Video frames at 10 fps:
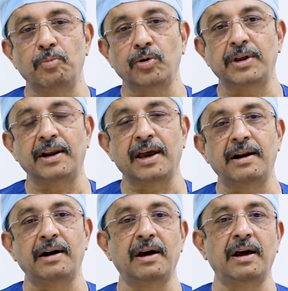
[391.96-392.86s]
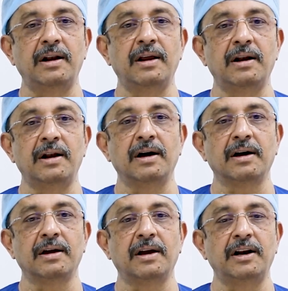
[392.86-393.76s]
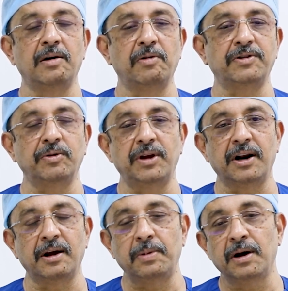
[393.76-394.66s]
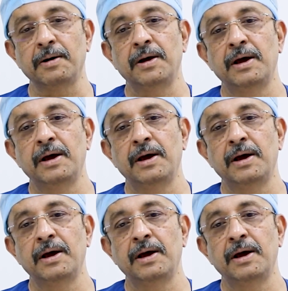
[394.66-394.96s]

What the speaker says: both in Canada and in Kingdom of Saudi Arabia.